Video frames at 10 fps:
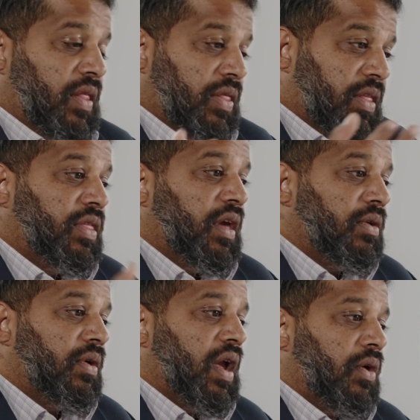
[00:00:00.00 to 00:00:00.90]
then the
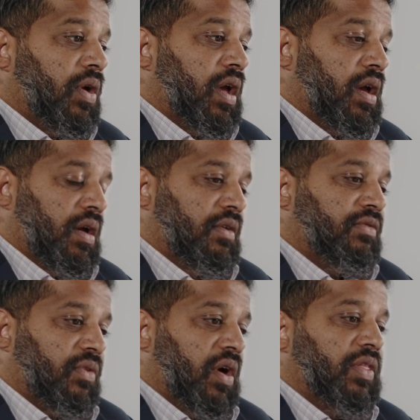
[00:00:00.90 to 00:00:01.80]
other area of
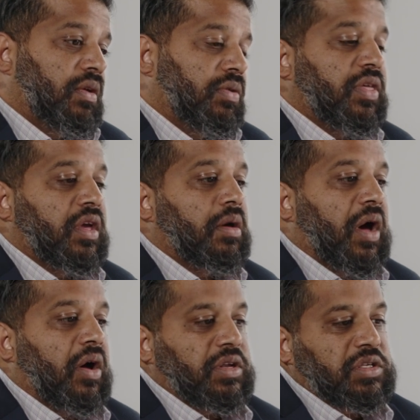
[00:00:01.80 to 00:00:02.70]
fraud that you think
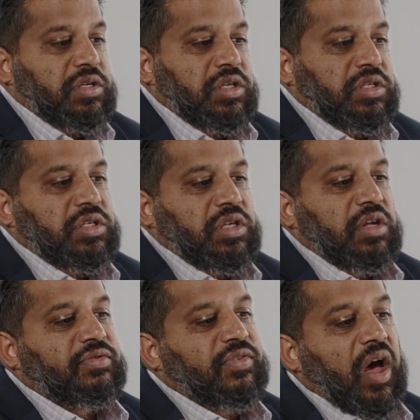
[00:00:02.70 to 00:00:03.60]
about is
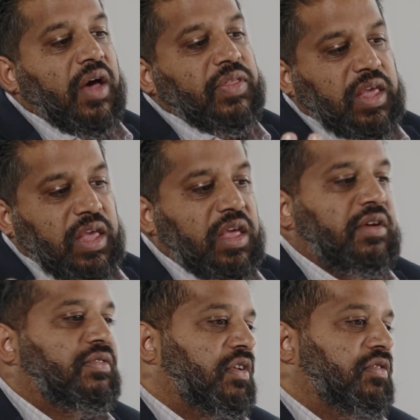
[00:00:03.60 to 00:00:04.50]
if on the
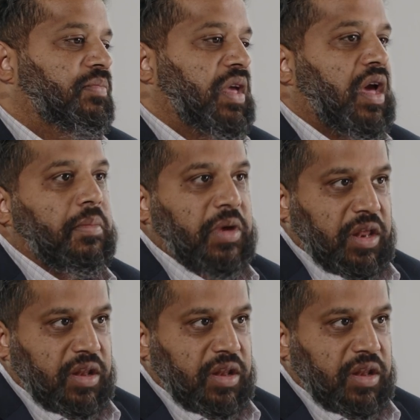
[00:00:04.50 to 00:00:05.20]
eve of becoming